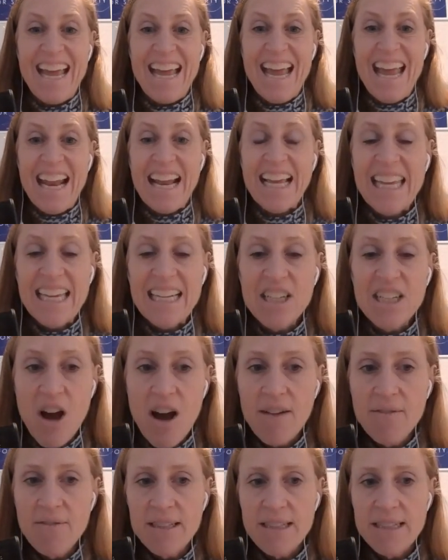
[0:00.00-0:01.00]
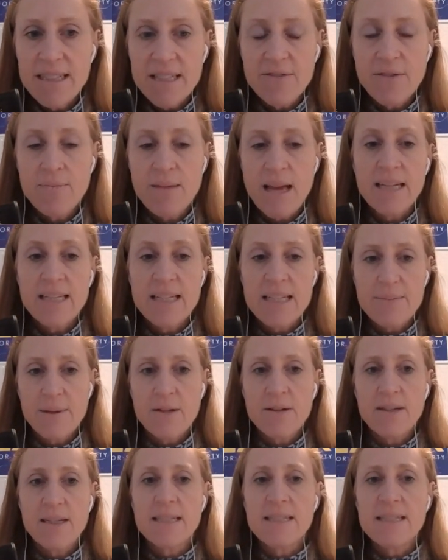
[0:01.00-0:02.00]
And I gained confidence from that
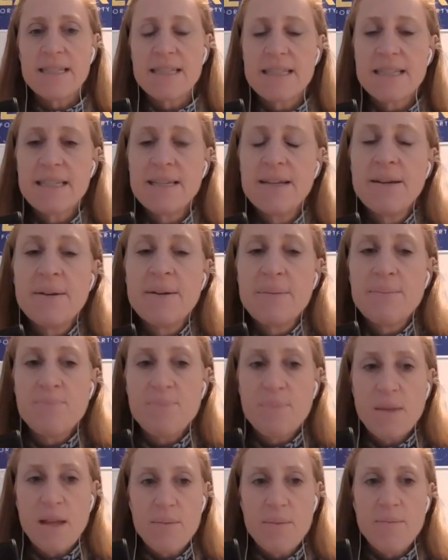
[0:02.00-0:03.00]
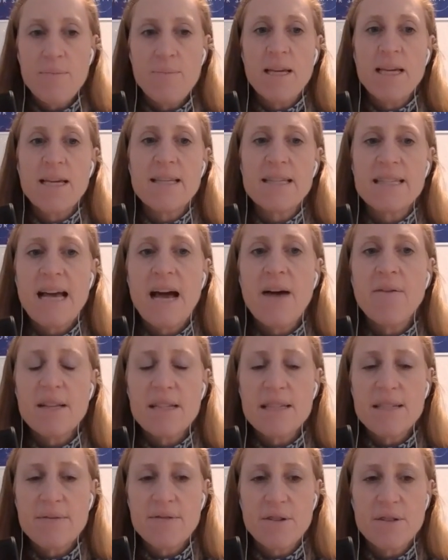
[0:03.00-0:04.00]
experience because that
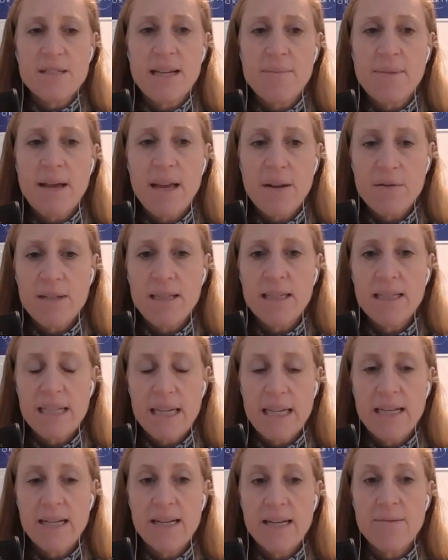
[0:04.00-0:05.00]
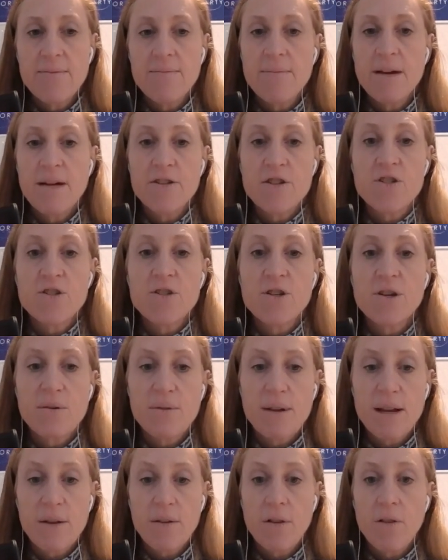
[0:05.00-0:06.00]
was the first time I had really done much
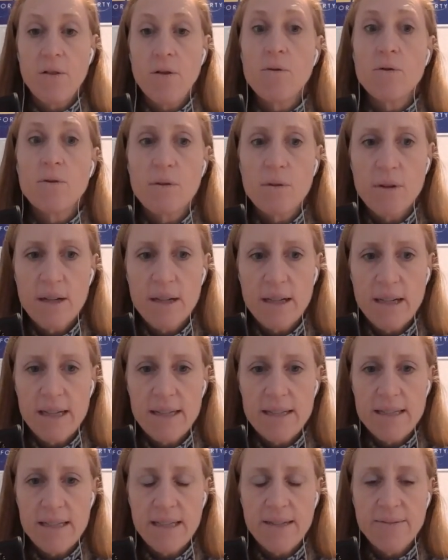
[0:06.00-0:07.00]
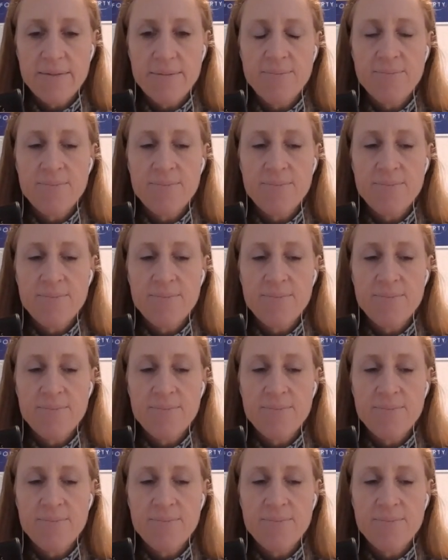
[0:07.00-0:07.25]
around local organizing.